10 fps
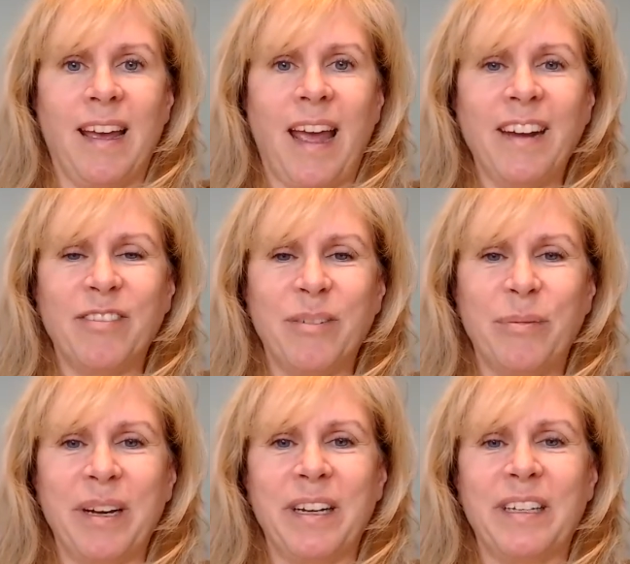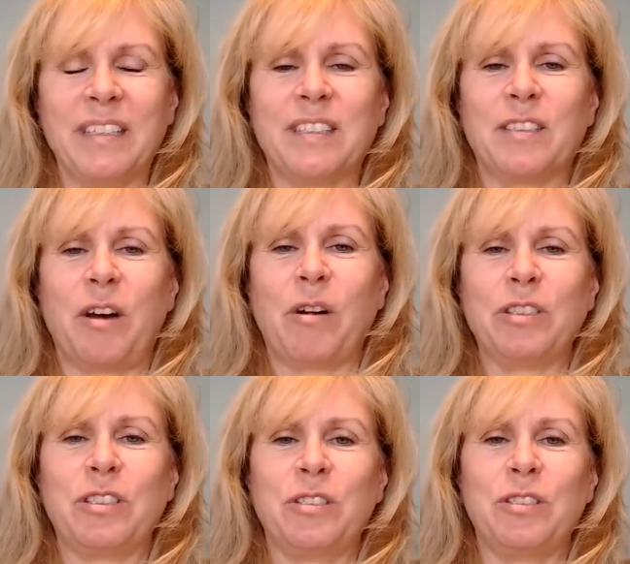Hey everybody, it's Coach
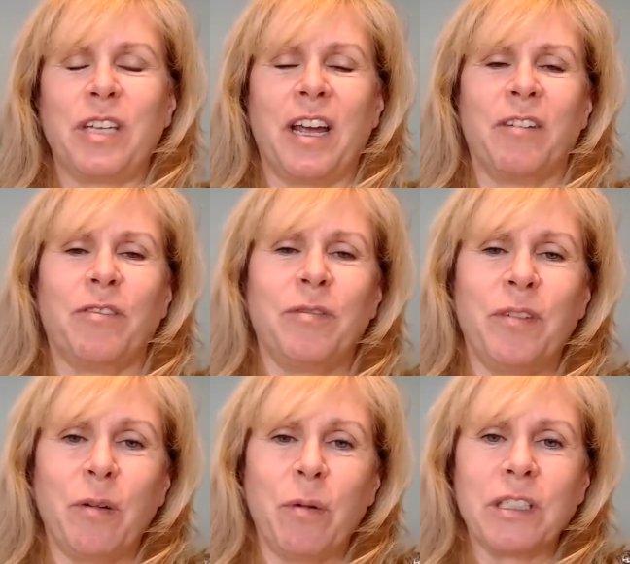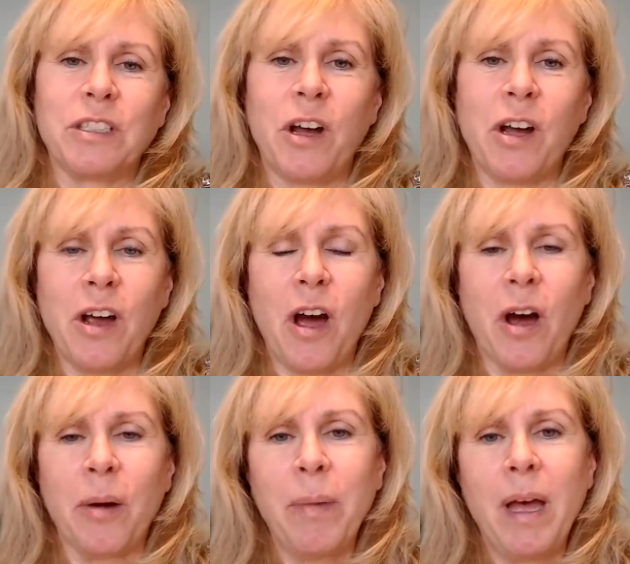Suzanne from
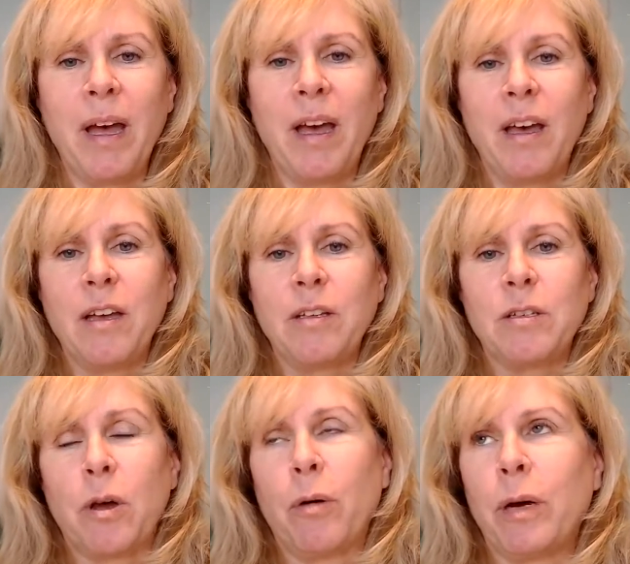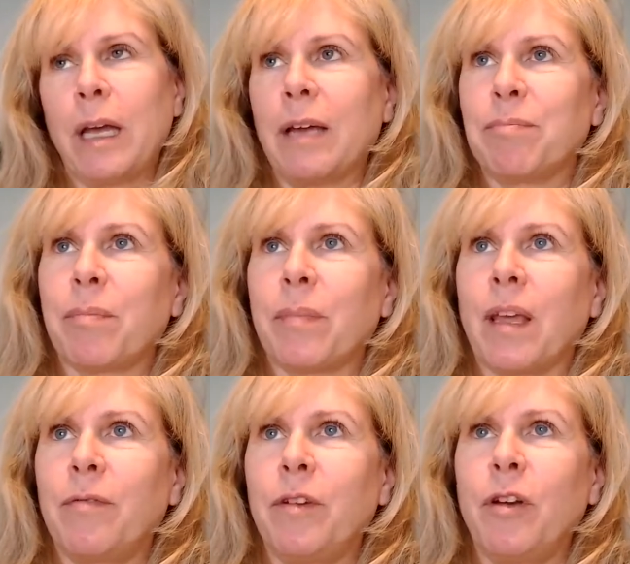fitwatch.com. So
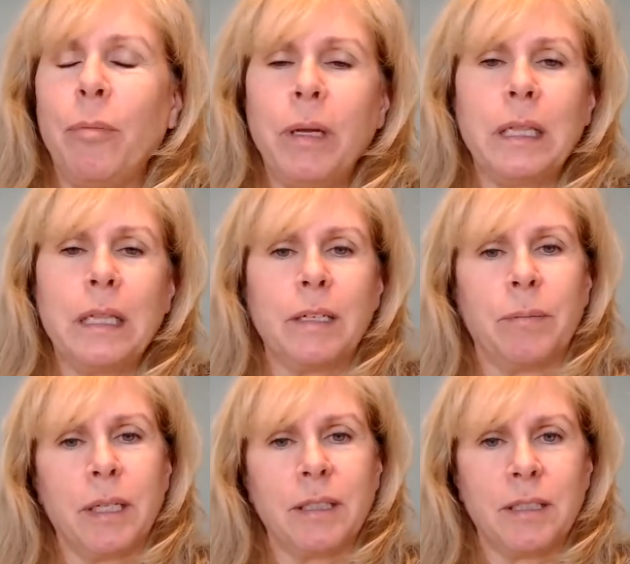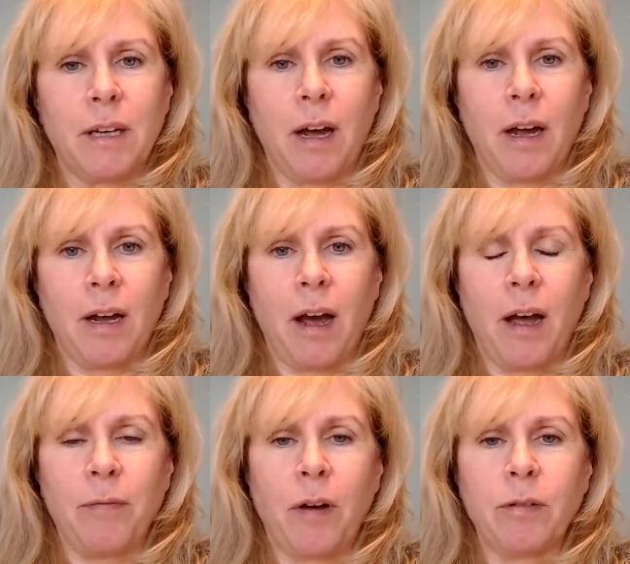if you know me a little bit,
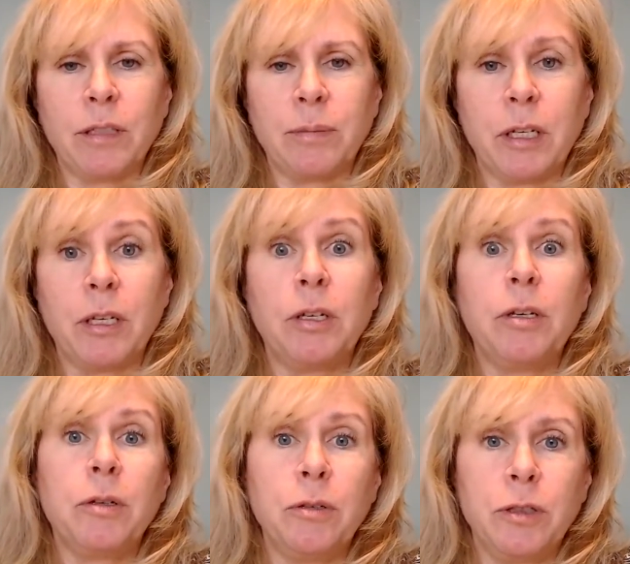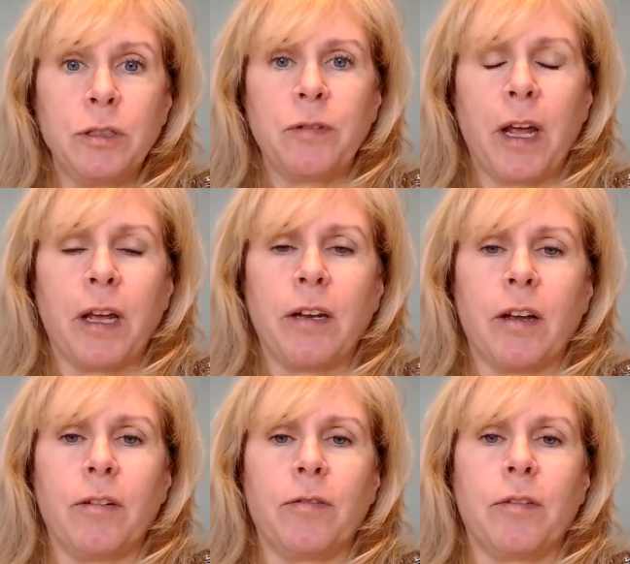I've always been a huge fan
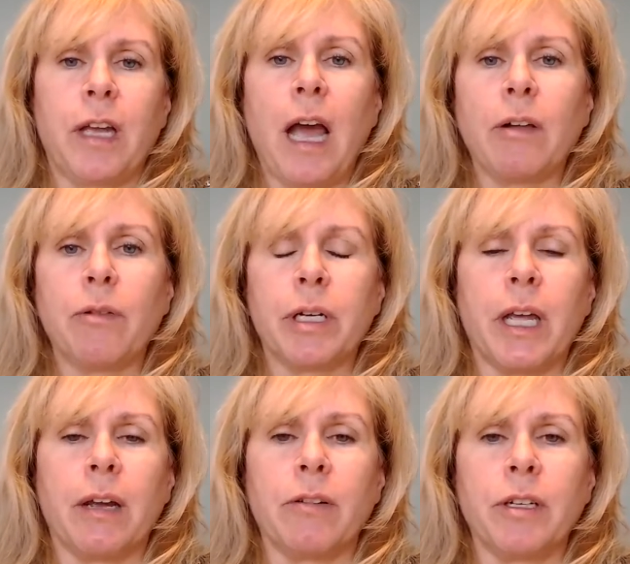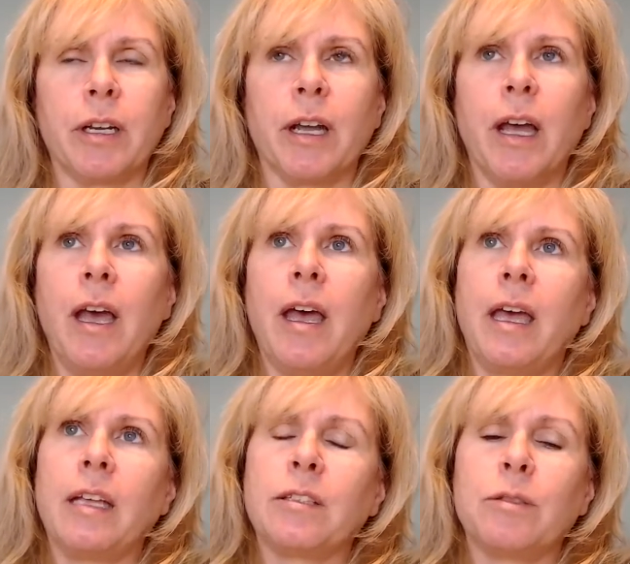of calorie counting.
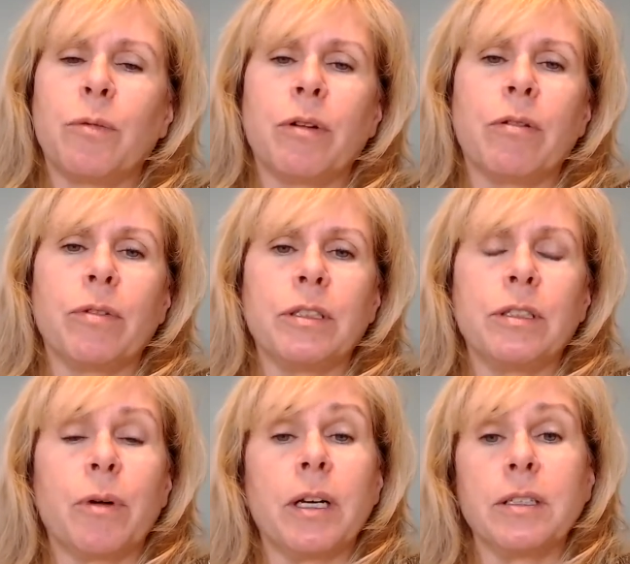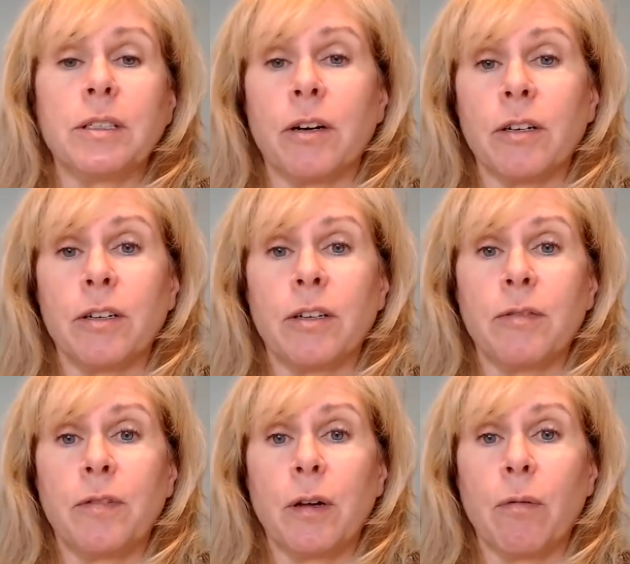It's one of the reasons why I started
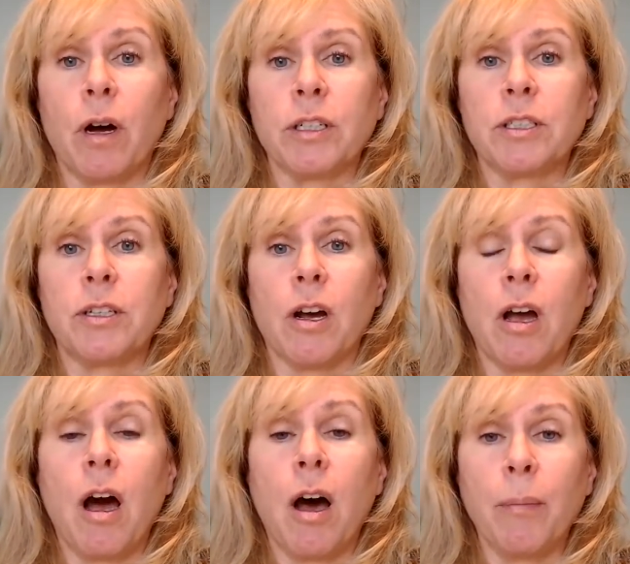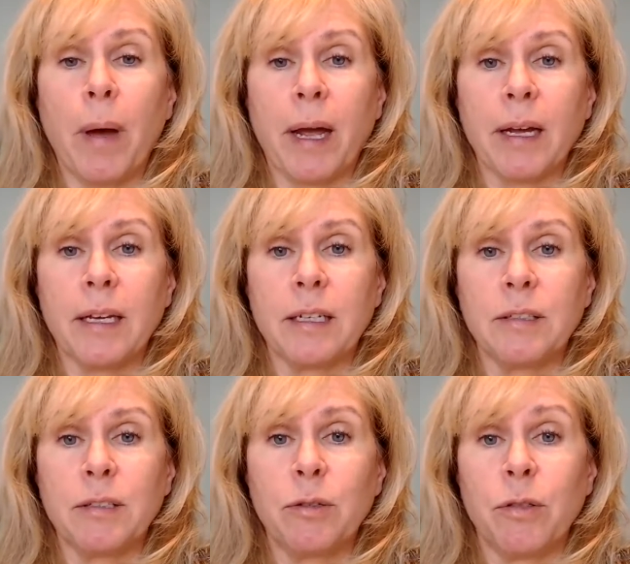fitwatch.com back
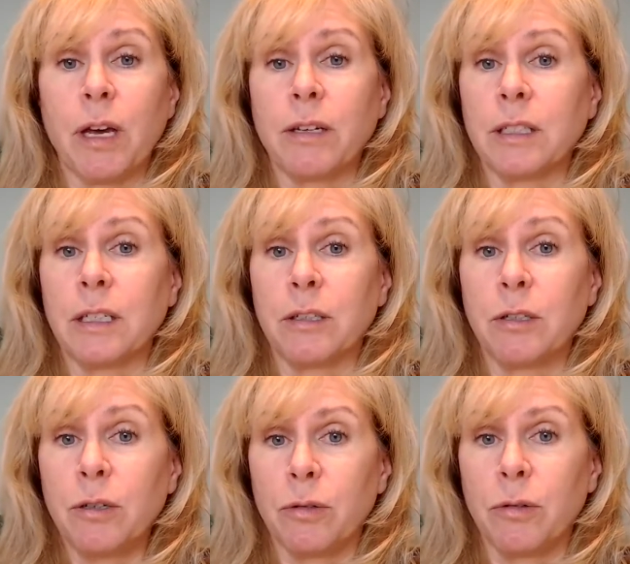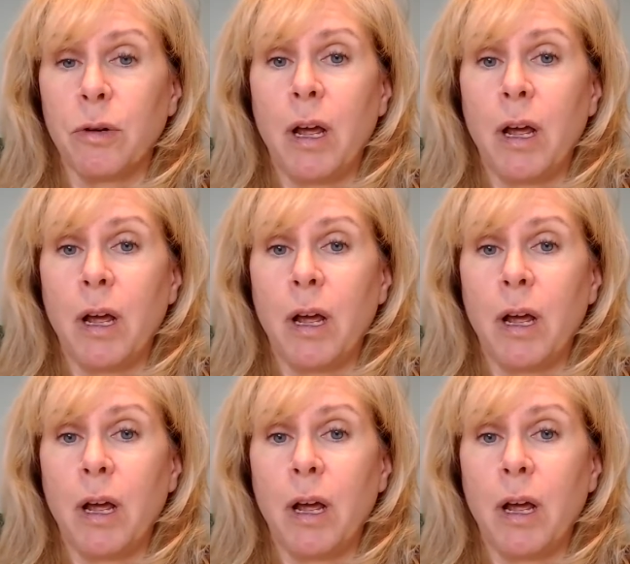in 2002.